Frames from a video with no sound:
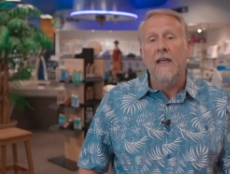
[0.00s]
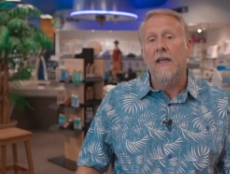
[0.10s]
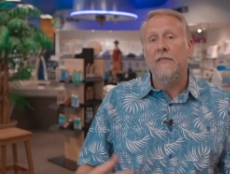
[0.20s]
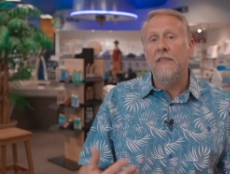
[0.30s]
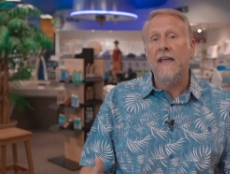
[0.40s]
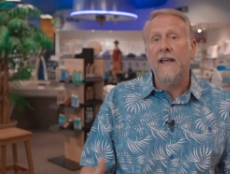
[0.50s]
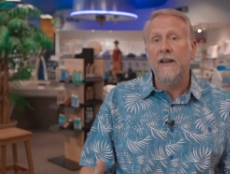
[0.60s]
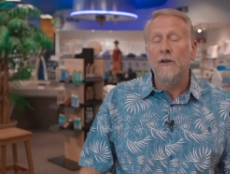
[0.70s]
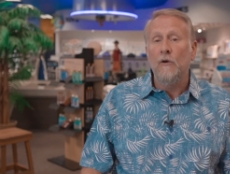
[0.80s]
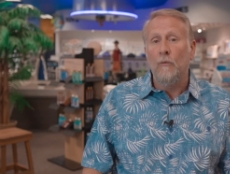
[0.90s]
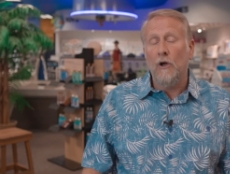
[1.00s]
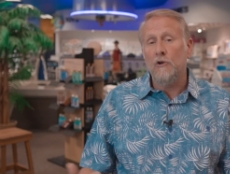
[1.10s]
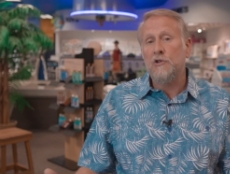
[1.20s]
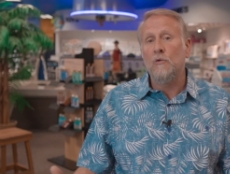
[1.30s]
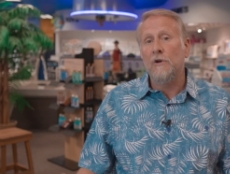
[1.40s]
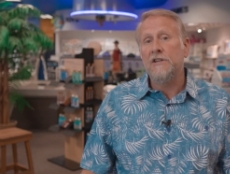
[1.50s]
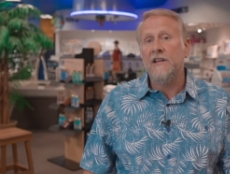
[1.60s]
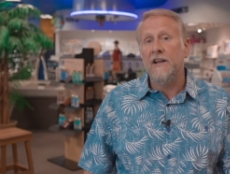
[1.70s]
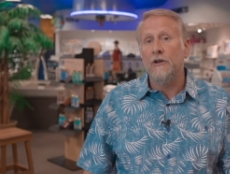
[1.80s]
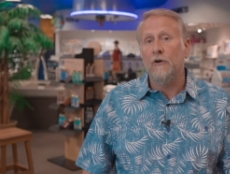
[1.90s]
And then we also want to
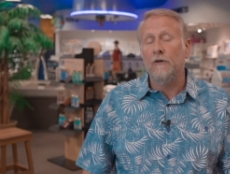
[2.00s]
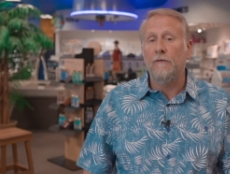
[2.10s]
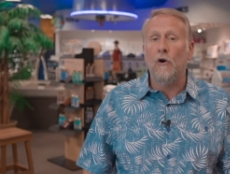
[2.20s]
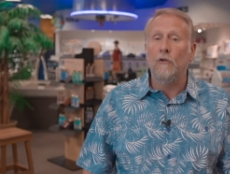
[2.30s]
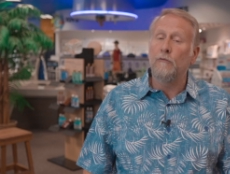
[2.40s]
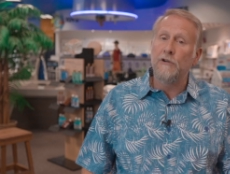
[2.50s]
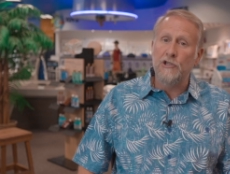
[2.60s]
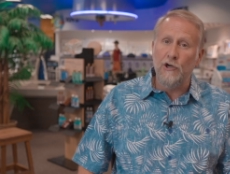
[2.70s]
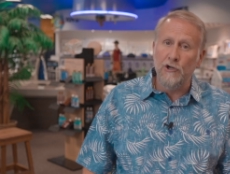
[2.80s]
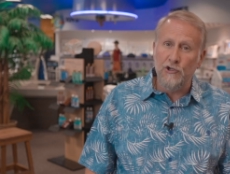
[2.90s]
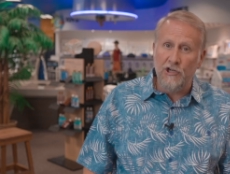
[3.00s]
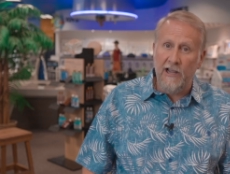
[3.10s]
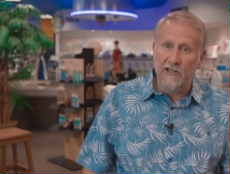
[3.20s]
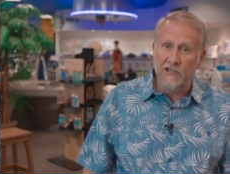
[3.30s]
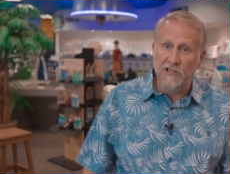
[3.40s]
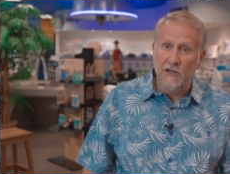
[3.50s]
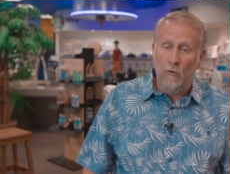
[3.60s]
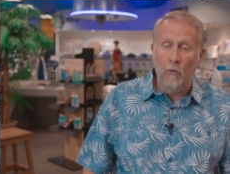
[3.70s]
take note of all the return jets,